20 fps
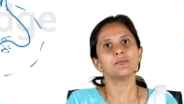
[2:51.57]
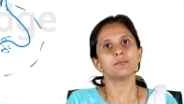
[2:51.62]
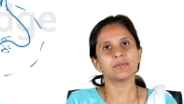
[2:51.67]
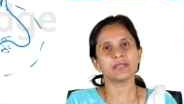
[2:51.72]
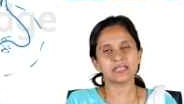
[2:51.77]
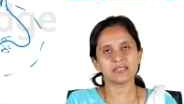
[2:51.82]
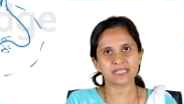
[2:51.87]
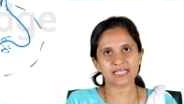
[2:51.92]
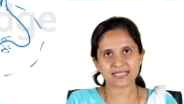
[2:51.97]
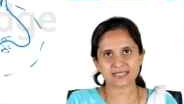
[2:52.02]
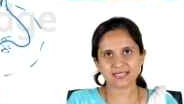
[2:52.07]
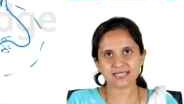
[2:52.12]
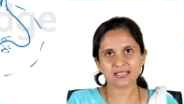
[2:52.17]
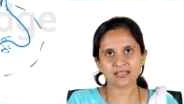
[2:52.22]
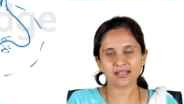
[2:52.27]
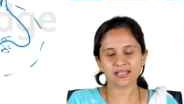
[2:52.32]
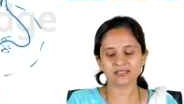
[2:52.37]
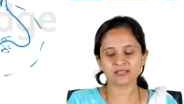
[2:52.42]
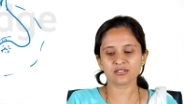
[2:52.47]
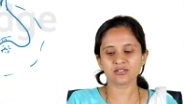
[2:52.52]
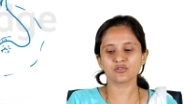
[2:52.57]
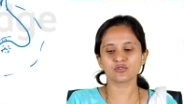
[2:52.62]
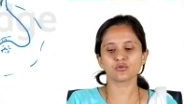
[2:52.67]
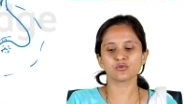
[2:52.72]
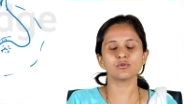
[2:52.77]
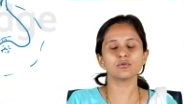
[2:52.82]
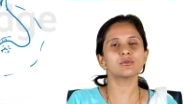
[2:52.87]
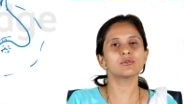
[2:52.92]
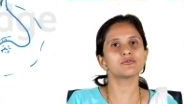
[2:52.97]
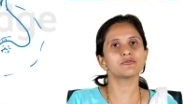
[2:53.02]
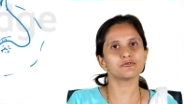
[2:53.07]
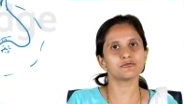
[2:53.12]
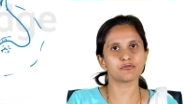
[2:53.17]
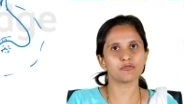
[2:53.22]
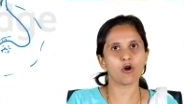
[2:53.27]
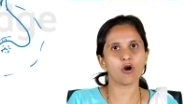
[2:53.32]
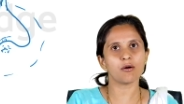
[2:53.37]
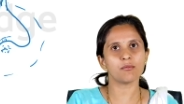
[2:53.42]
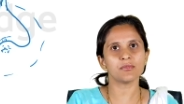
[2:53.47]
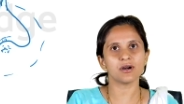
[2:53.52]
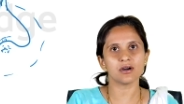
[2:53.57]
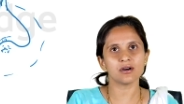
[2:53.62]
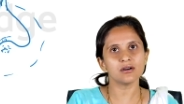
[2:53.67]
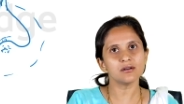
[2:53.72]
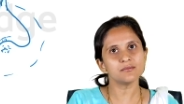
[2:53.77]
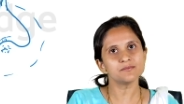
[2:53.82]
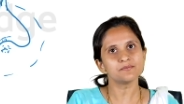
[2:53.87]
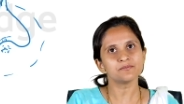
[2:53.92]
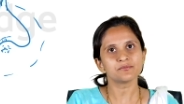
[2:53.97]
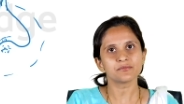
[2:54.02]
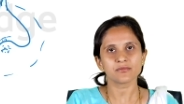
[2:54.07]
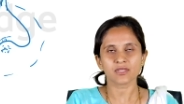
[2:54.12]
been designated to form a